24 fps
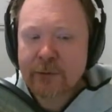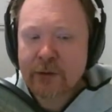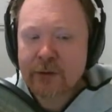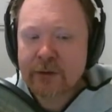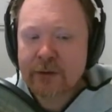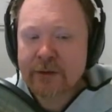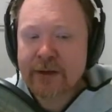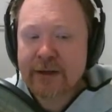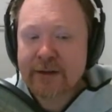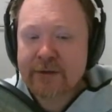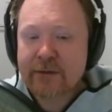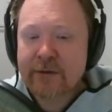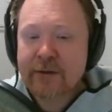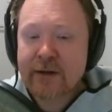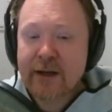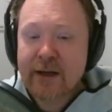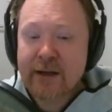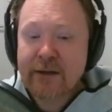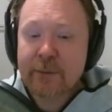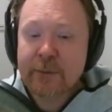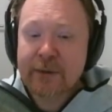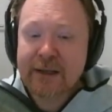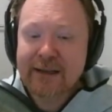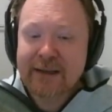bottlenecks are in
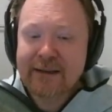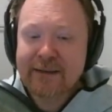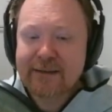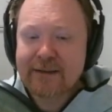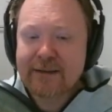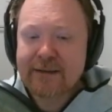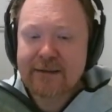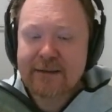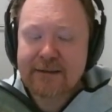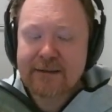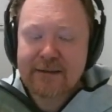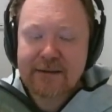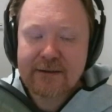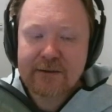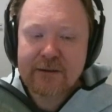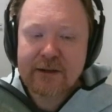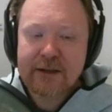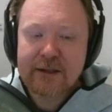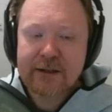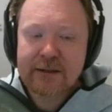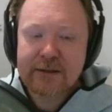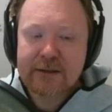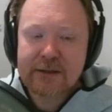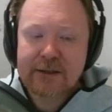other places,
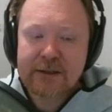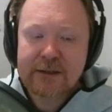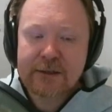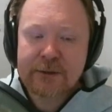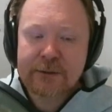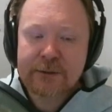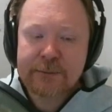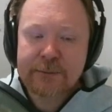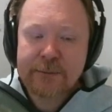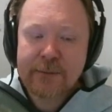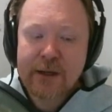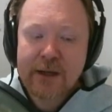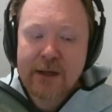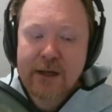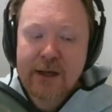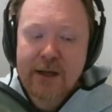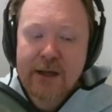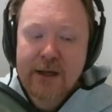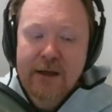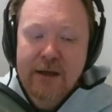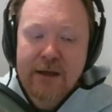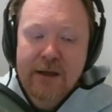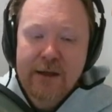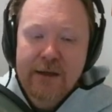right?
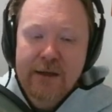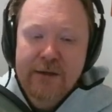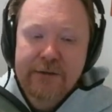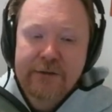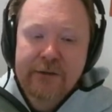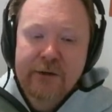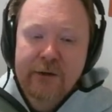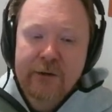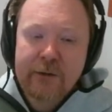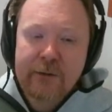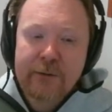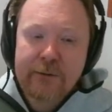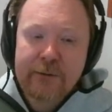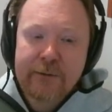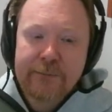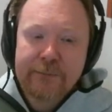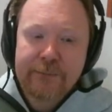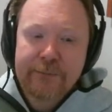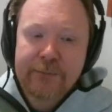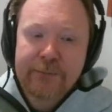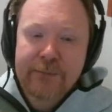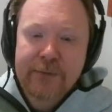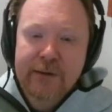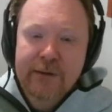So
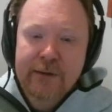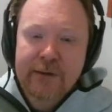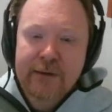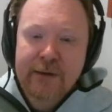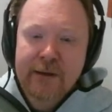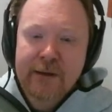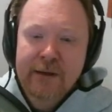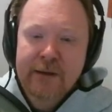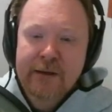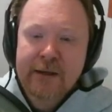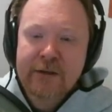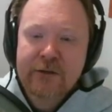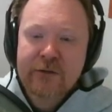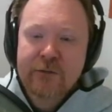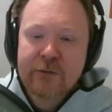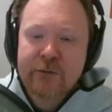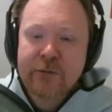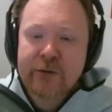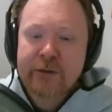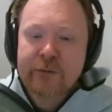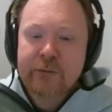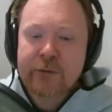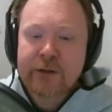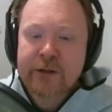it gets
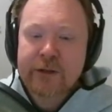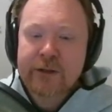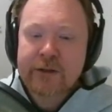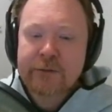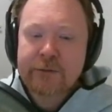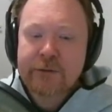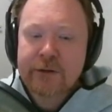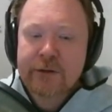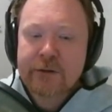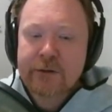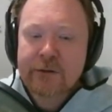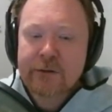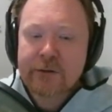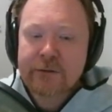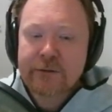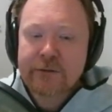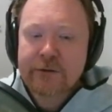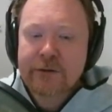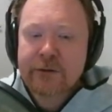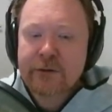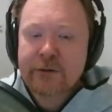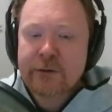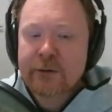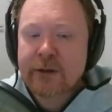really, really difficult
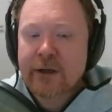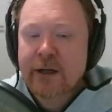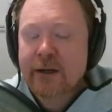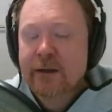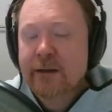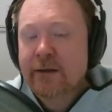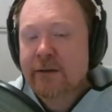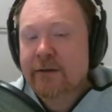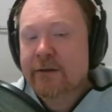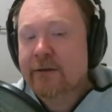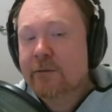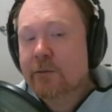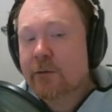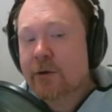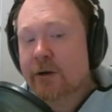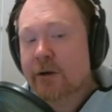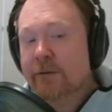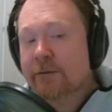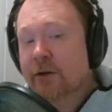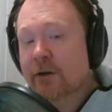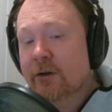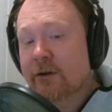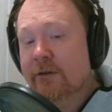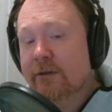to do it. And this is what
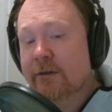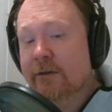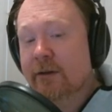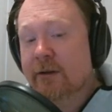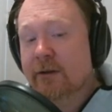I've noticed